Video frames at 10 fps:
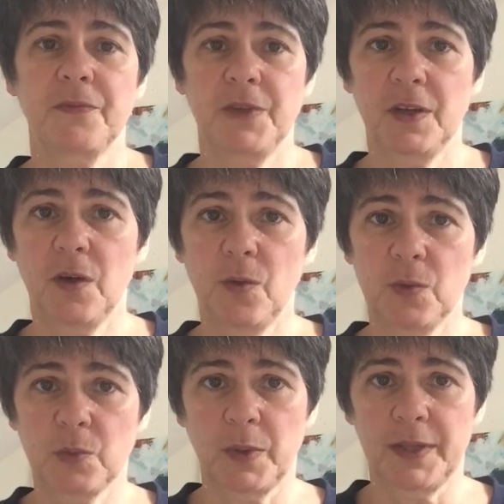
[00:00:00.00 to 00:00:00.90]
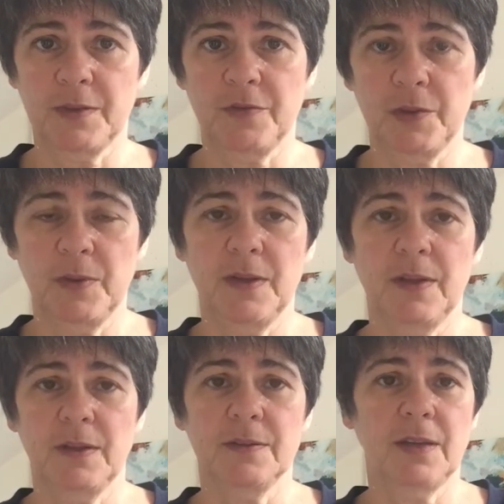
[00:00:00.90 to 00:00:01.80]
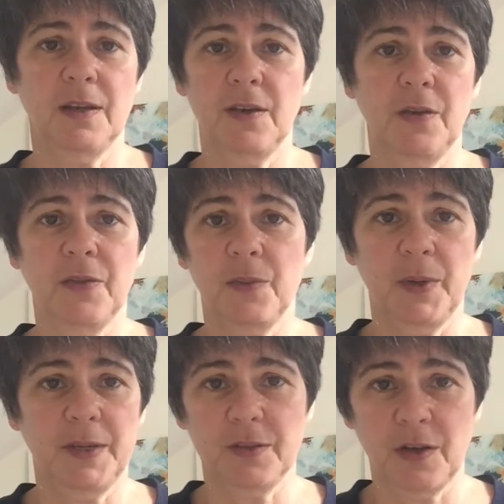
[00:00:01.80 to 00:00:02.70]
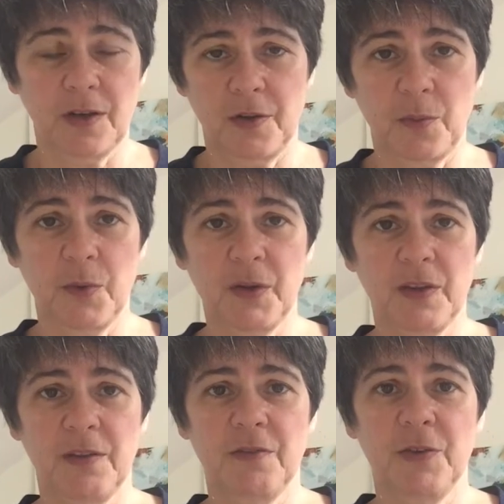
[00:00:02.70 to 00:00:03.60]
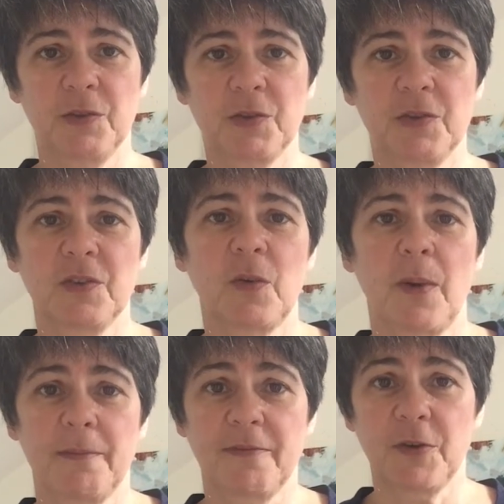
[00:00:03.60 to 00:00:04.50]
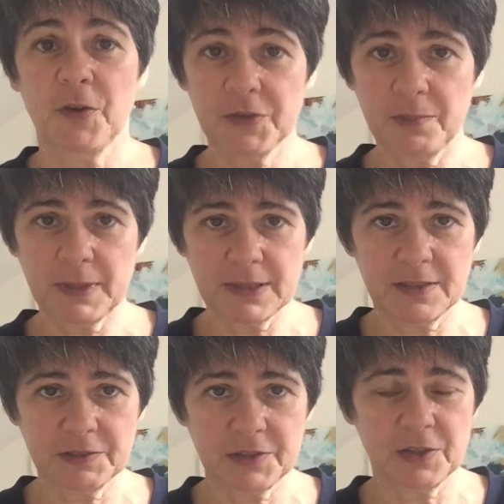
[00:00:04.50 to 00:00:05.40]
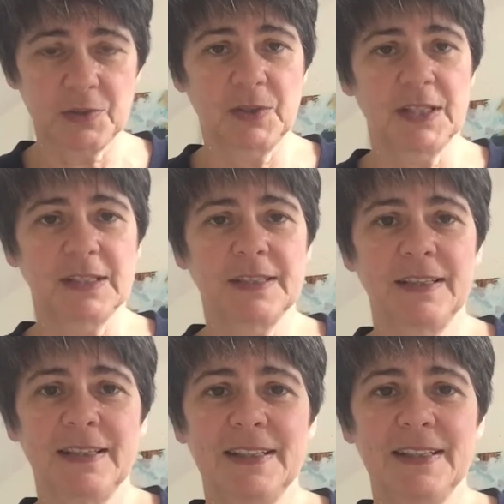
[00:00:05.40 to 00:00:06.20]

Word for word: the old ways of doing things are not the ways that are going to work in the future, and so I'm forcing myself to do this.